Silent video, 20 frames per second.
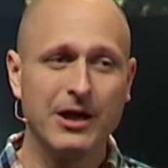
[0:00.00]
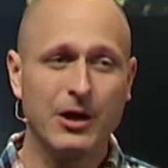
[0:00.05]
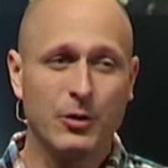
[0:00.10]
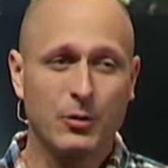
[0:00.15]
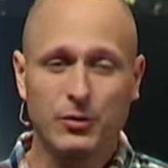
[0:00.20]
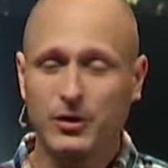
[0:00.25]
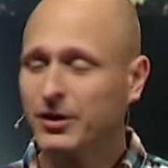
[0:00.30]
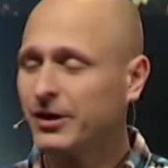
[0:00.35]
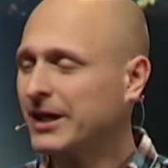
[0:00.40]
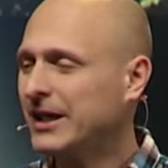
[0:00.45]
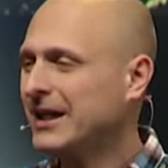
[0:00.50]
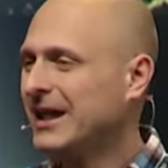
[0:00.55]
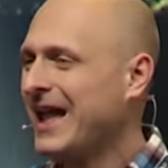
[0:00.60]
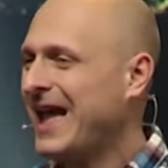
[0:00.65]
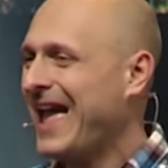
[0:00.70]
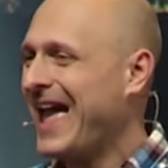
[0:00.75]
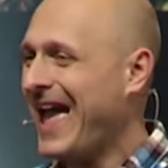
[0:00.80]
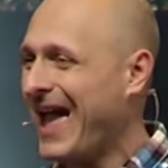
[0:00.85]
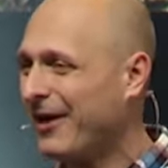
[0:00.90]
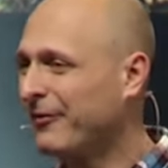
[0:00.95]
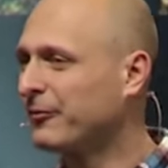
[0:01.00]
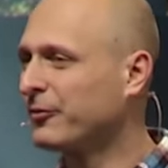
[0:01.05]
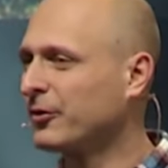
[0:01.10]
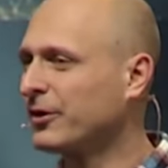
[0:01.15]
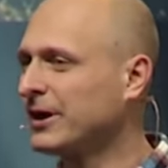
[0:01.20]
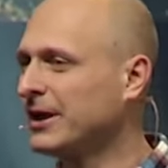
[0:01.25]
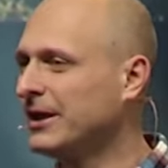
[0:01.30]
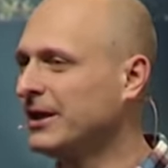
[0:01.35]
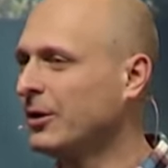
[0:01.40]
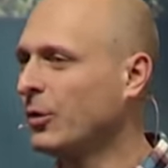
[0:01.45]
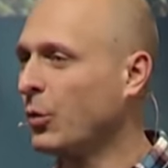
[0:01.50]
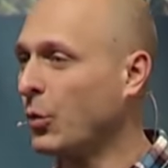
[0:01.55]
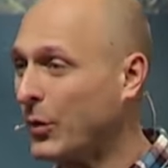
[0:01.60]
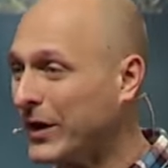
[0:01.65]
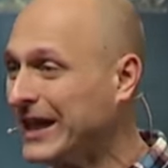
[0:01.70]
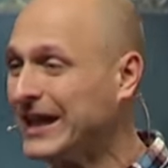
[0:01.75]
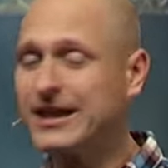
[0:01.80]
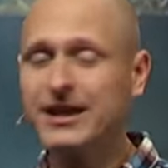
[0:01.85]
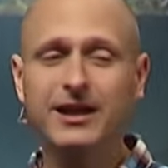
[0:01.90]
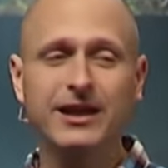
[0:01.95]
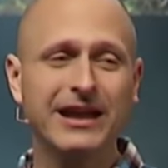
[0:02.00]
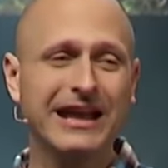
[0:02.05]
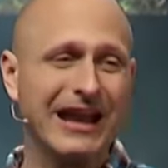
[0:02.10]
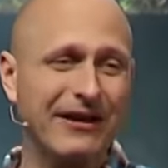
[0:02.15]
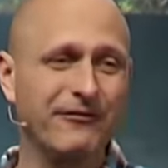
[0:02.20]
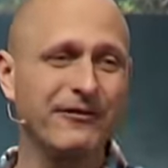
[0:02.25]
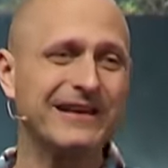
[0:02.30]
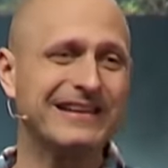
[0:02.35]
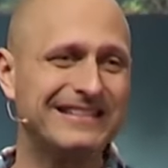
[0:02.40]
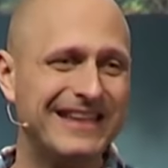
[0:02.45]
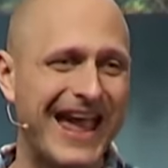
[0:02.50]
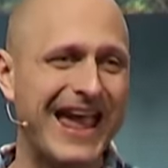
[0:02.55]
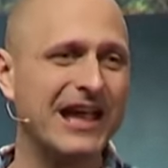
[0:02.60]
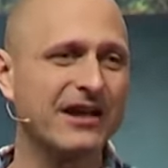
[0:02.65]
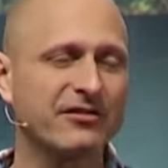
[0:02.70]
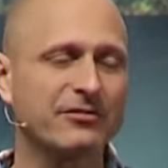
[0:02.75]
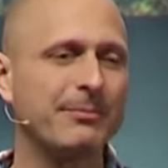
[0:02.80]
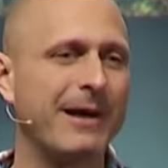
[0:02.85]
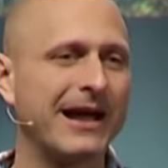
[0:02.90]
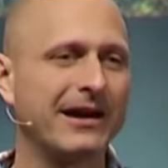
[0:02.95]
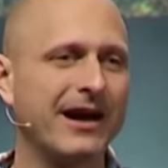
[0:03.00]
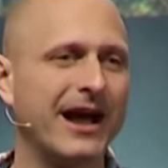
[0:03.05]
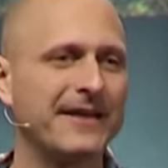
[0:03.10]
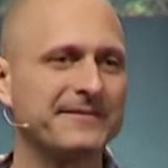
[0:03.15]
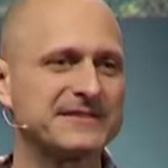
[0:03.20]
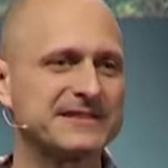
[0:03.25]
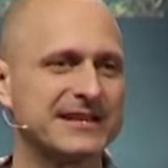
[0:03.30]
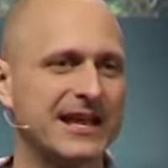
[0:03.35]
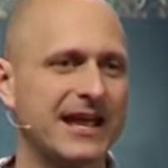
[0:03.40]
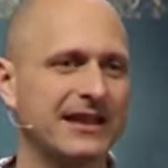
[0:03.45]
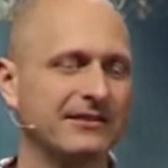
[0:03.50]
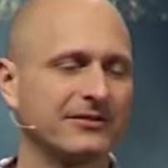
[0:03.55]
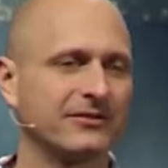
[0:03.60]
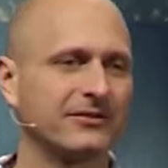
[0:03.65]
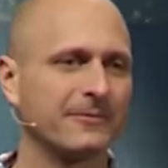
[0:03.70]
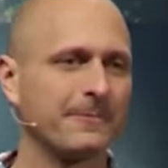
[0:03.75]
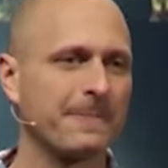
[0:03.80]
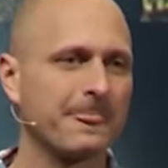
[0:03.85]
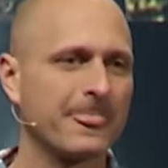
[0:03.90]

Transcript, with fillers: really every week and every day of my life since.